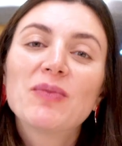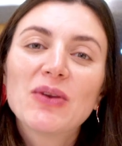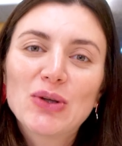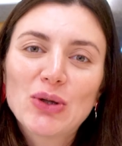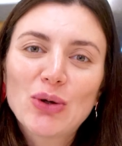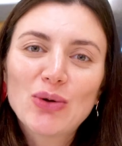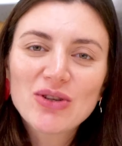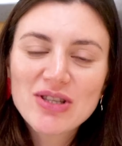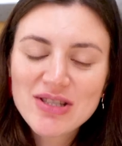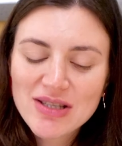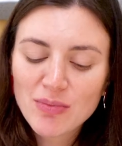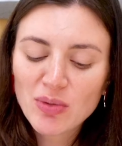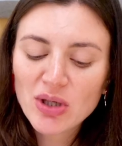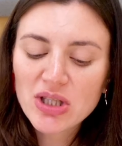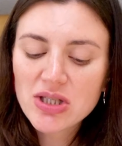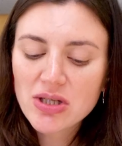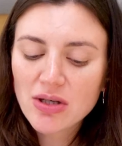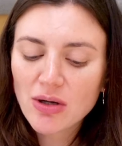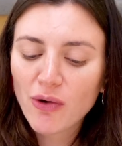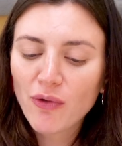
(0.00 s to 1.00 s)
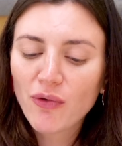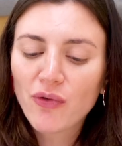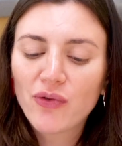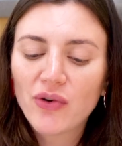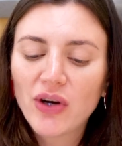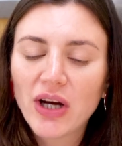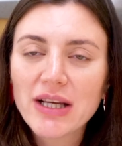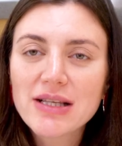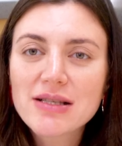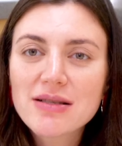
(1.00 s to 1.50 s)
You know, it's a mixture of
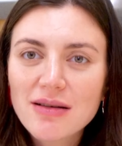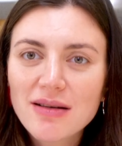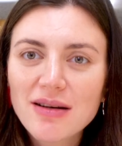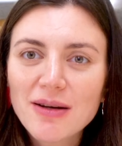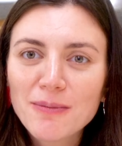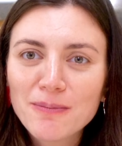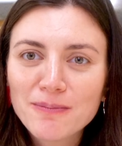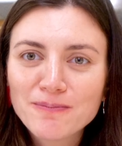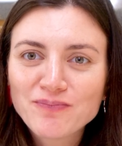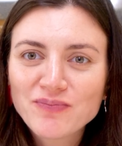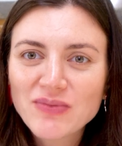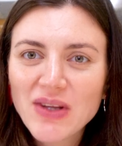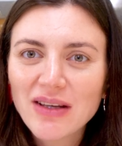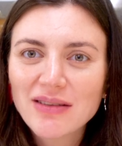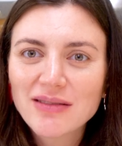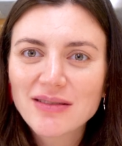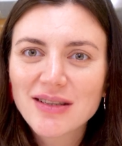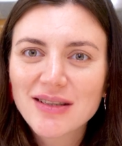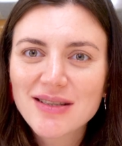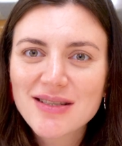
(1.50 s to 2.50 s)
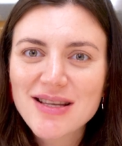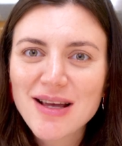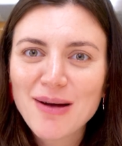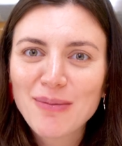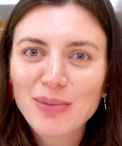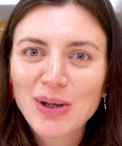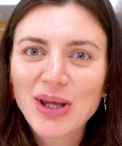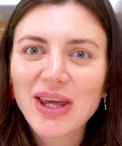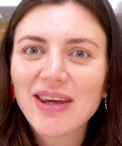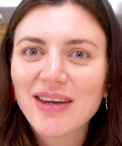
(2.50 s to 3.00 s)
ice cream and
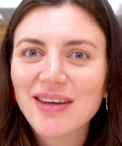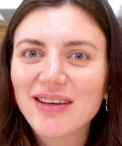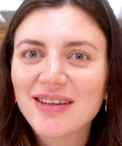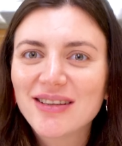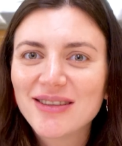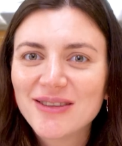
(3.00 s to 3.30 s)
some cake.